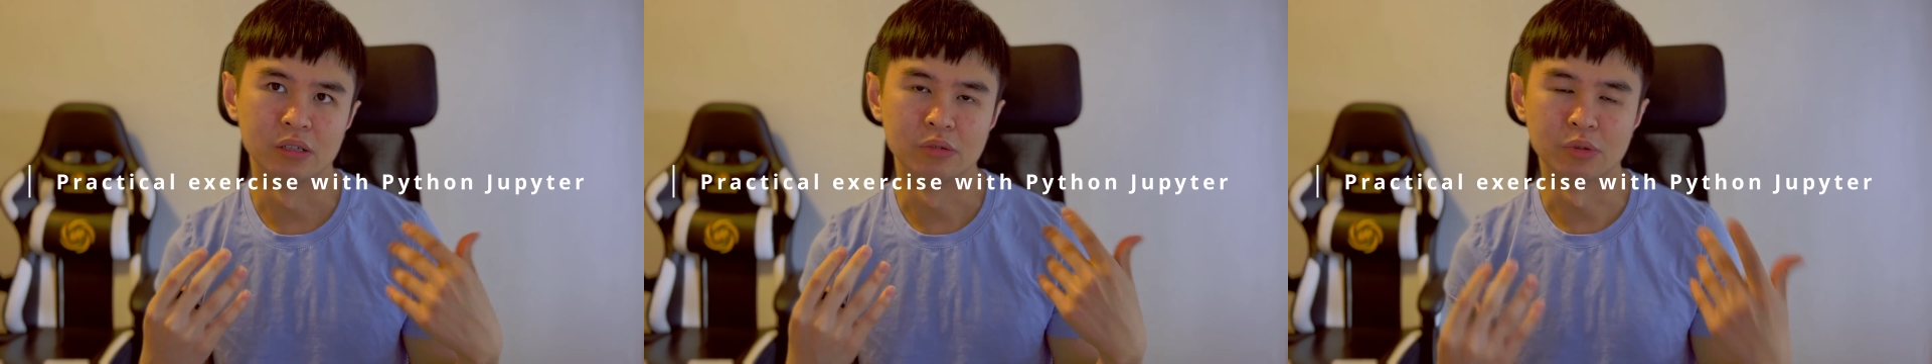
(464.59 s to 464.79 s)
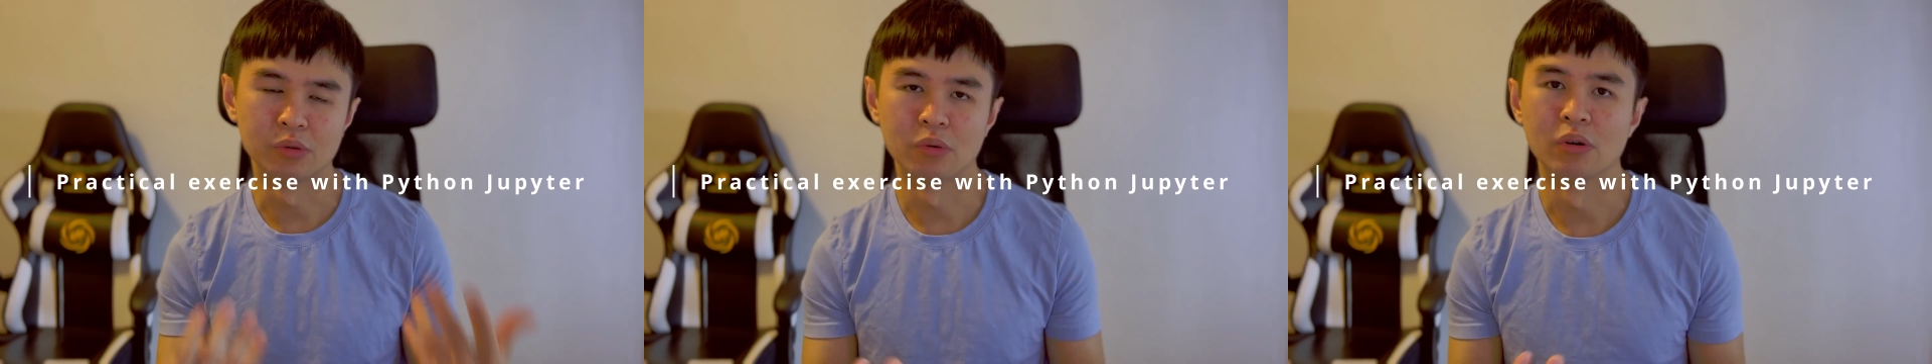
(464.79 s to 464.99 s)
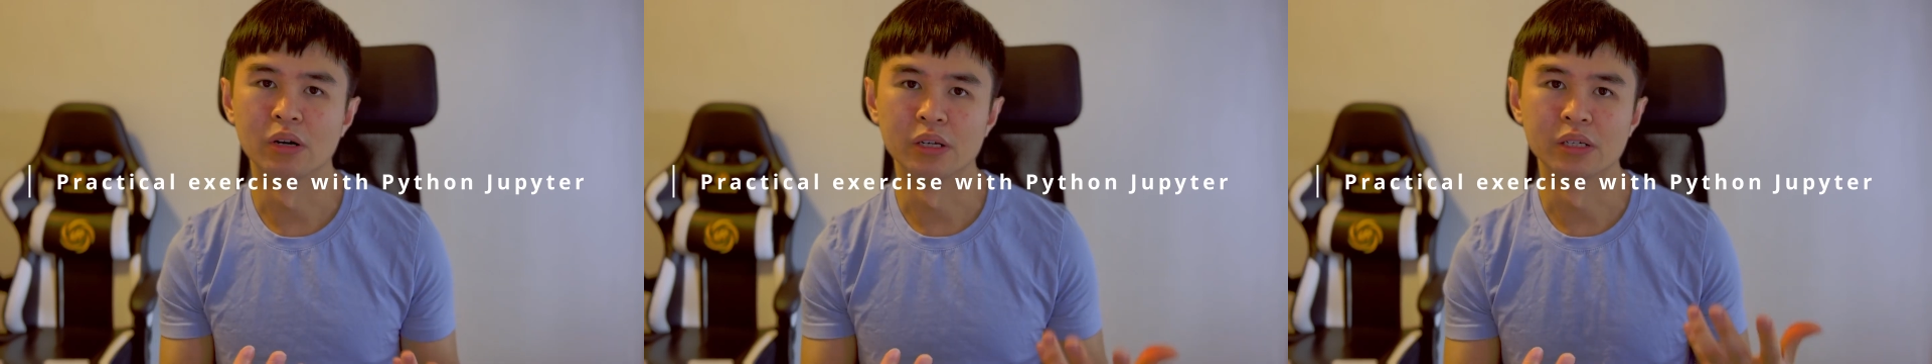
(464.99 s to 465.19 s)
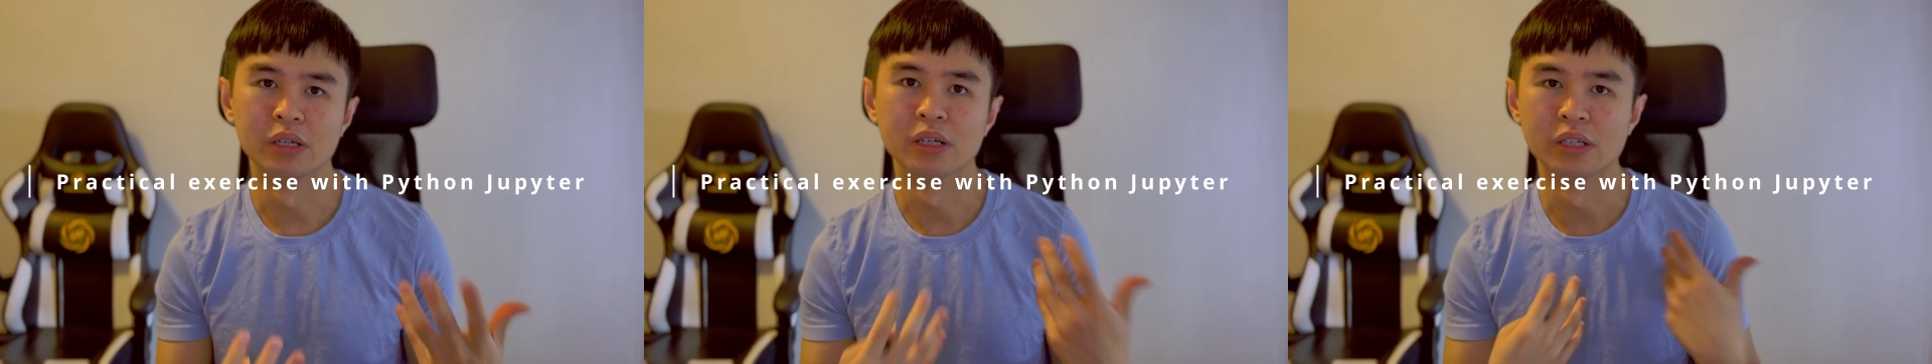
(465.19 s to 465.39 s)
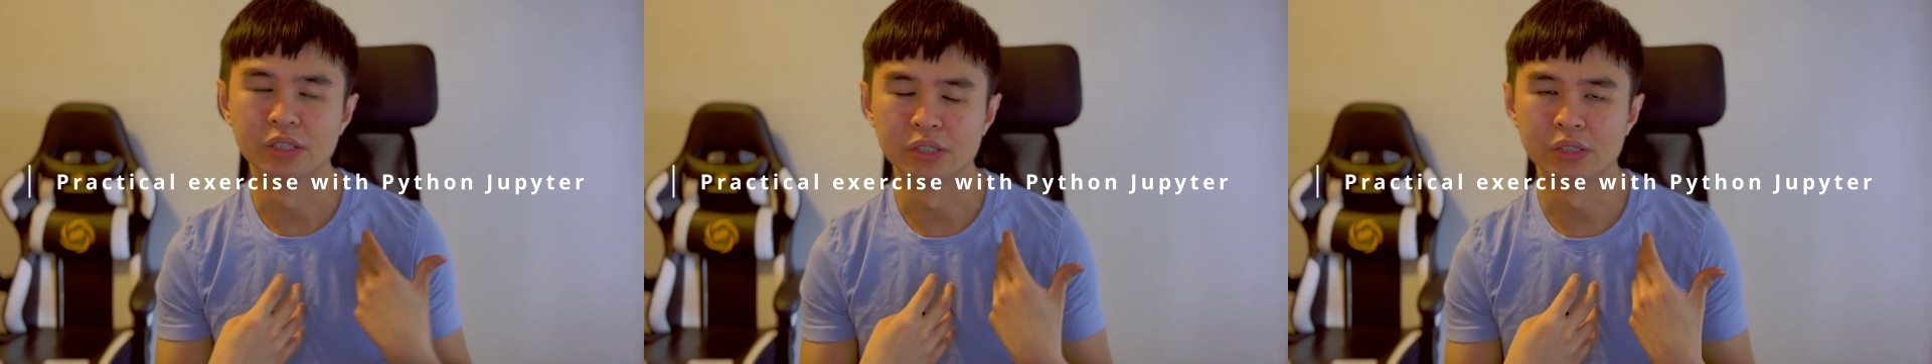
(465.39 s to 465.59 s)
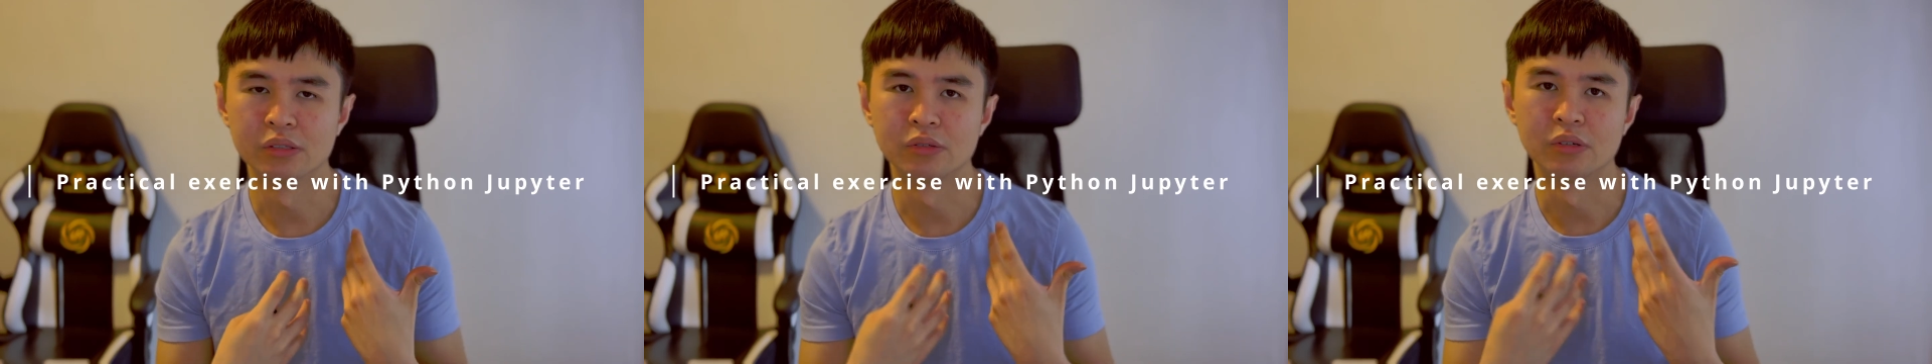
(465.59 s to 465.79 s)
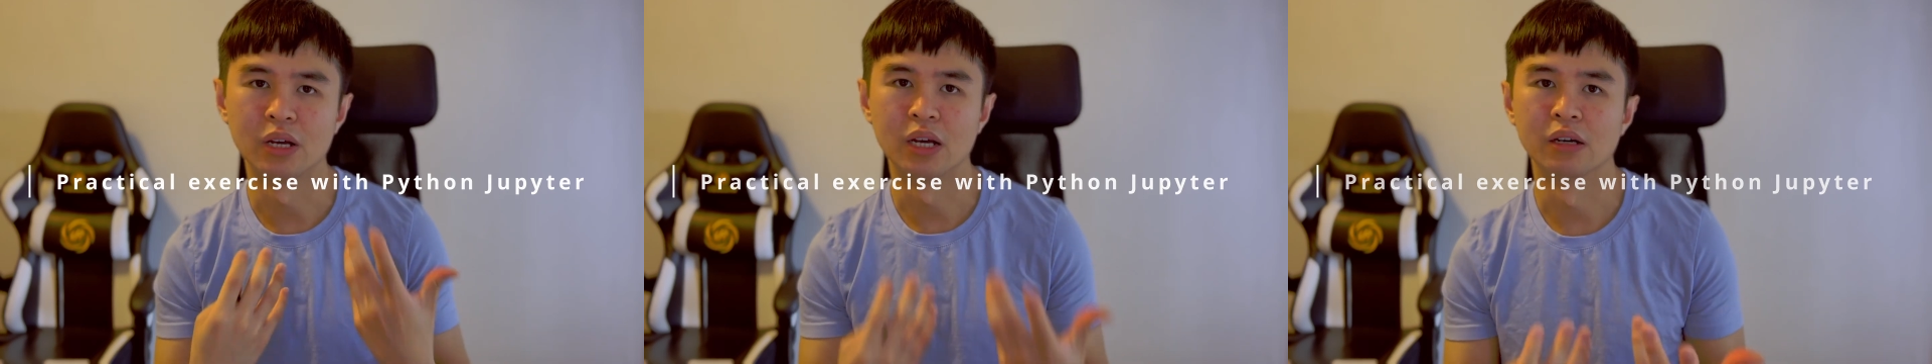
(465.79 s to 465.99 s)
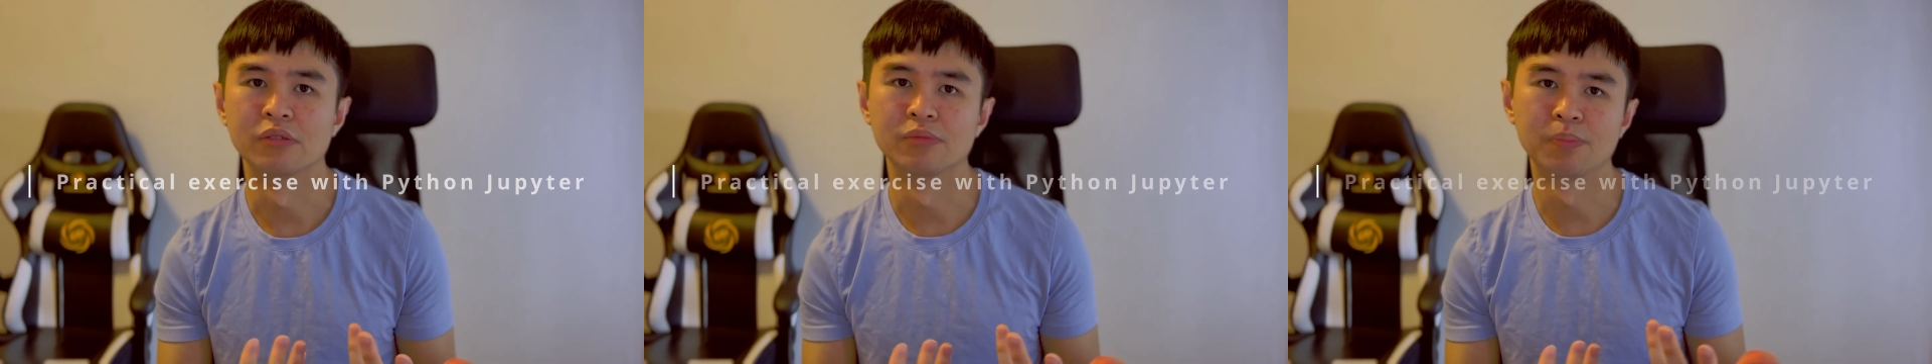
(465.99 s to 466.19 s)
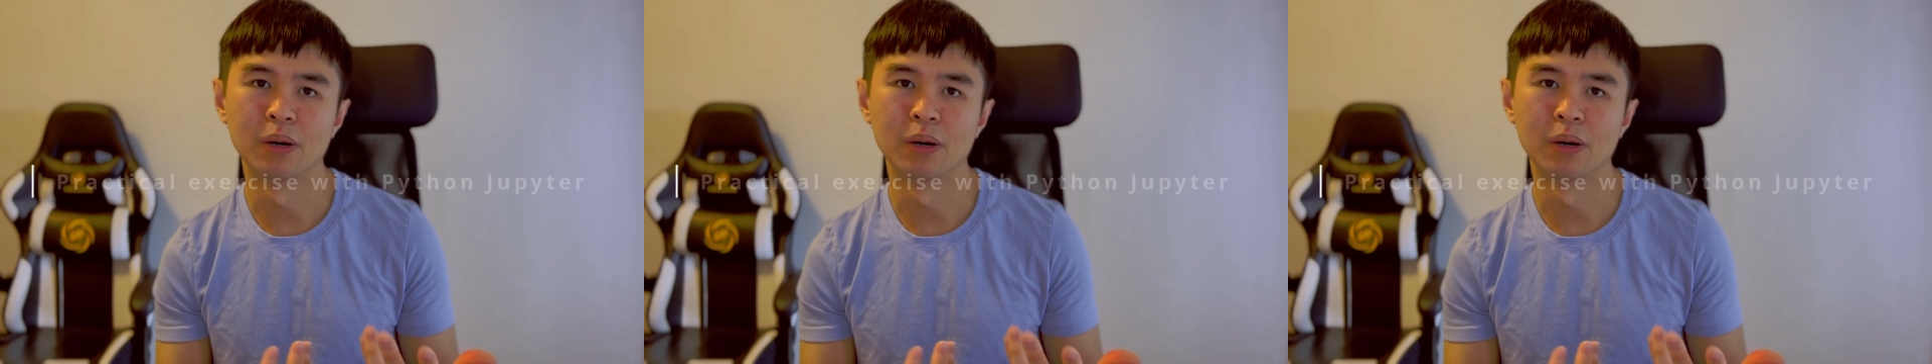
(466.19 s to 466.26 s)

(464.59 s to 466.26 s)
require us to have